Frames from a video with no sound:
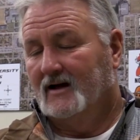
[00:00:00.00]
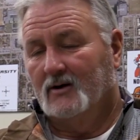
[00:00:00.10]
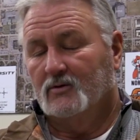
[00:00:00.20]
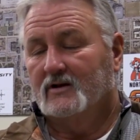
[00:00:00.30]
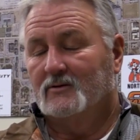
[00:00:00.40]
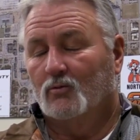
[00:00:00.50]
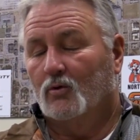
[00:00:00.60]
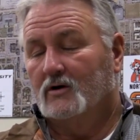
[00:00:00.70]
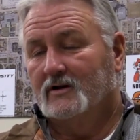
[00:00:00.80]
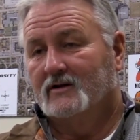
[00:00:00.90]
I would hit
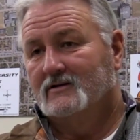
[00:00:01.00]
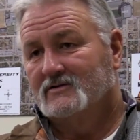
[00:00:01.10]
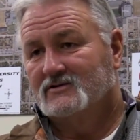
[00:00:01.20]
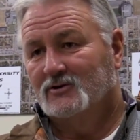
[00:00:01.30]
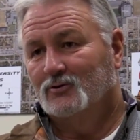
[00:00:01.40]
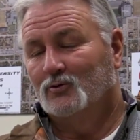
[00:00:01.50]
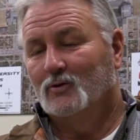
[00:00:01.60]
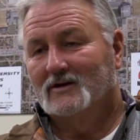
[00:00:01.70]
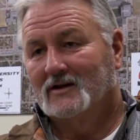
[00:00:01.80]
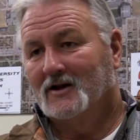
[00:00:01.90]
1, 2,
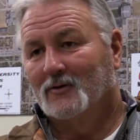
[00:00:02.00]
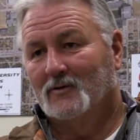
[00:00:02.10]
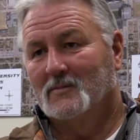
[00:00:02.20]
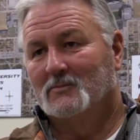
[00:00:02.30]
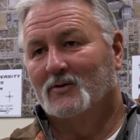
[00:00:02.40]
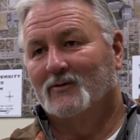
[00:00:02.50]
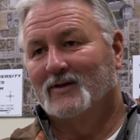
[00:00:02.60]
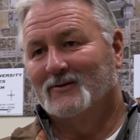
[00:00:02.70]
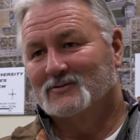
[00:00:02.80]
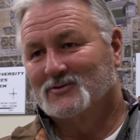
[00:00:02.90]
and then not remember if
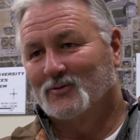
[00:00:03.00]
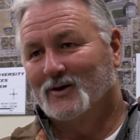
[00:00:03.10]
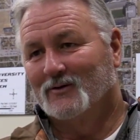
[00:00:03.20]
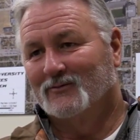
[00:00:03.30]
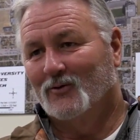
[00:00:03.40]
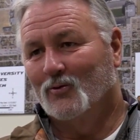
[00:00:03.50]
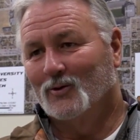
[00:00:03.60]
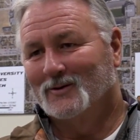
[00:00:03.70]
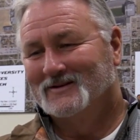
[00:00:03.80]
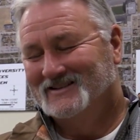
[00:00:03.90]
that was 3 or
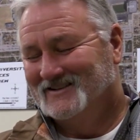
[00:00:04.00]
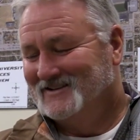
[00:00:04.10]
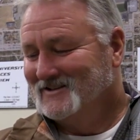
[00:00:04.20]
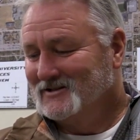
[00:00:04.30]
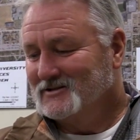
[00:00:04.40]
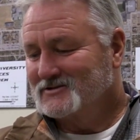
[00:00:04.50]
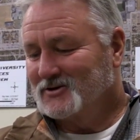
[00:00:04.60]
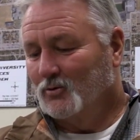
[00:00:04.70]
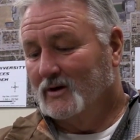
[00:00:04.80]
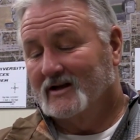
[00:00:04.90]
4.
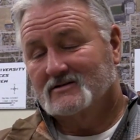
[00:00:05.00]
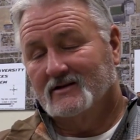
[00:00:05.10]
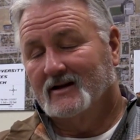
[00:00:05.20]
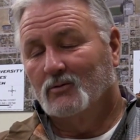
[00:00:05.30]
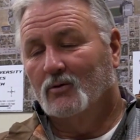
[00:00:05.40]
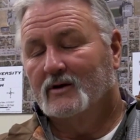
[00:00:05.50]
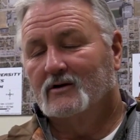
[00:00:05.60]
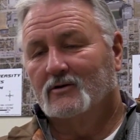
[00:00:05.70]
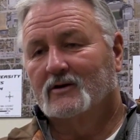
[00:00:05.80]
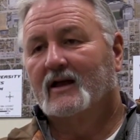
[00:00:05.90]
So we actually had what we
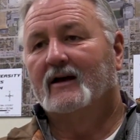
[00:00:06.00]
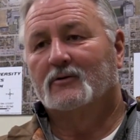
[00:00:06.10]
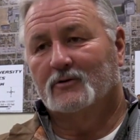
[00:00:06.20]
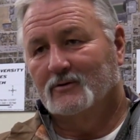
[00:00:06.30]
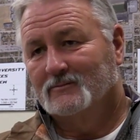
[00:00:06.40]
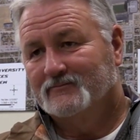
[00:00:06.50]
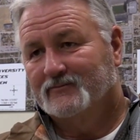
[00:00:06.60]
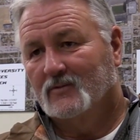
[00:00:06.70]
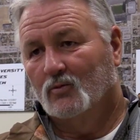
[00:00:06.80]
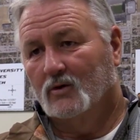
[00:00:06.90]
called a counter.
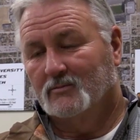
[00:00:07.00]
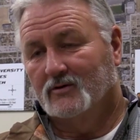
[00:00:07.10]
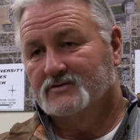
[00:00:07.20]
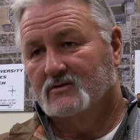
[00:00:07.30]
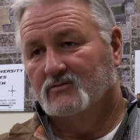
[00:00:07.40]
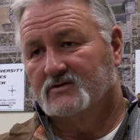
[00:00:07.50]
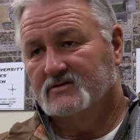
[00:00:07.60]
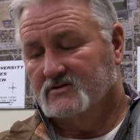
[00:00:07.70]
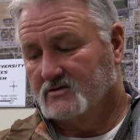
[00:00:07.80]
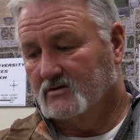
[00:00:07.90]
One person was
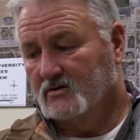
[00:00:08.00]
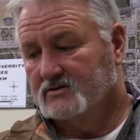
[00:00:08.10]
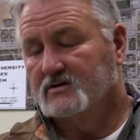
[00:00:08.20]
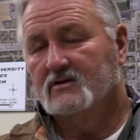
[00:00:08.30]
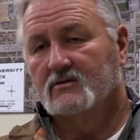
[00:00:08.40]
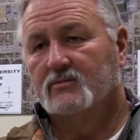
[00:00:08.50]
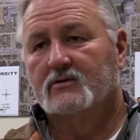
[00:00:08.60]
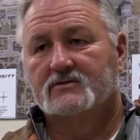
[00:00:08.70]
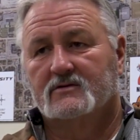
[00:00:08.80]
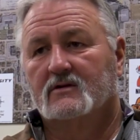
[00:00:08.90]
in charge, the other
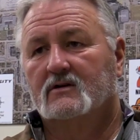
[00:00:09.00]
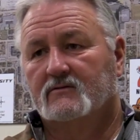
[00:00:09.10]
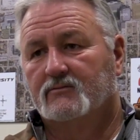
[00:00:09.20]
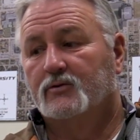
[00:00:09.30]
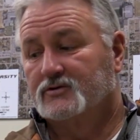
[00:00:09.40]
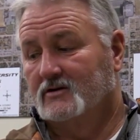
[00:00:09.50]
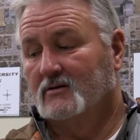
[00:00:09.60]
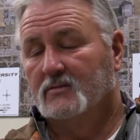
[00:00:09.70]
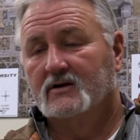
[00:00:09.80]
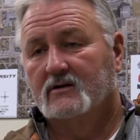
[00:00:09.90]
person of pushing
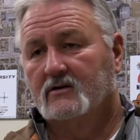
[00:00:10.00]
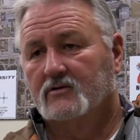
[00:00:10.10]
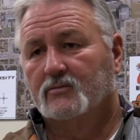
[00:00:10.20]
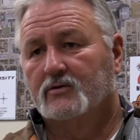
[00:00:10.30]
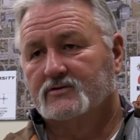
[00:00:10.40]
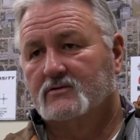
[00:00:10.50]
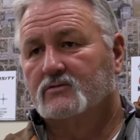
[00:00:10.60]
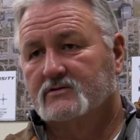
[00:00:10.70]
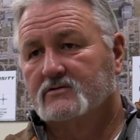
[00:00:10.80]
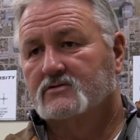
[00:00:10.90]
the button, the other person
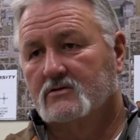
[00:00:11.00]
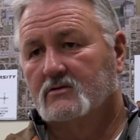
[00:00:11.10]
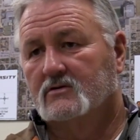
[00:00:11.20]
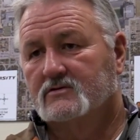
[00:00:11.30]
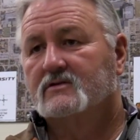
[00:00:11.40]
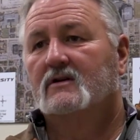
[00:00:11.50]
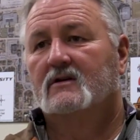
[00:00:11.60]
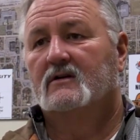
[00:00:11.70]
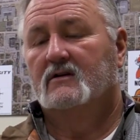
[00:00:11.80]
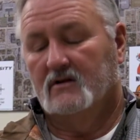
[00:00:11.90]
was in charge
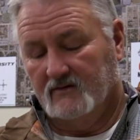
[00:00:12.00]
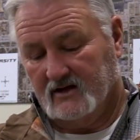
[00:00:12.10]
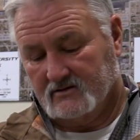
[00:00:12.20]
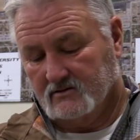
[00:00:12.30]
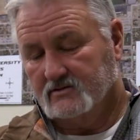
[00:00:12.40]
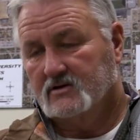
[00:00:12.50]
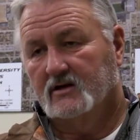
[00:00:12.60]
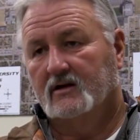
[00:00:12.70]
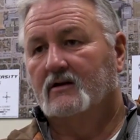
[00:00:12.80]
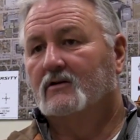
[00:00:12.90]
of actually
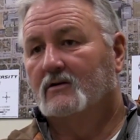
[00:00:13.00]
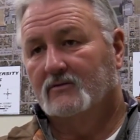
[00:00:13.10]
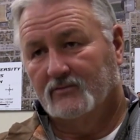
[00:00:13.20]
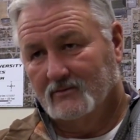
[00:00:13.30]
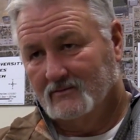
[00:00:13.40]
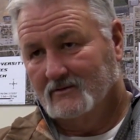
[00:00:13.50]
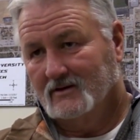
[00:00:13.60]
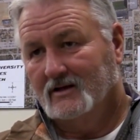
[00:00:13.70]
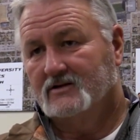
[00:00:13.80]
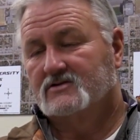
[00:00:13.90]
checking off
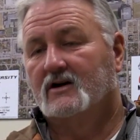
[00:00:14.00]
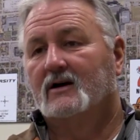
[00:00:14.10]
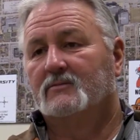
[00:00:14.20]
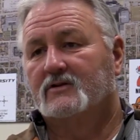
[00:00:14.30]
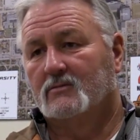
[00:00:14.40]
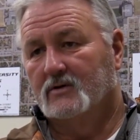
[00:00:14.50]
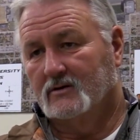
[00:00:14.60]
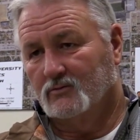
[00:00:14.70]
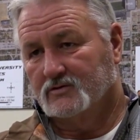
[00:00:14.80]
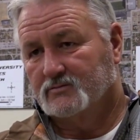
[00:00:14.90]
each time that the
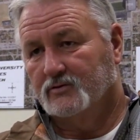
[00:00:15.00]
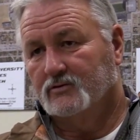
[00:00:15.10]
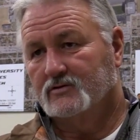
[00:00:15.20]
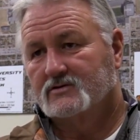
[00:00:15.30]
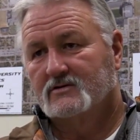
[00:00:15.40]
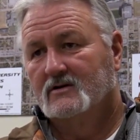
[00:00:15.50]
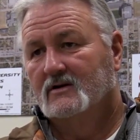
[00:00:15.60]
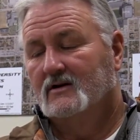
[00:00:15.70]
button was pushed.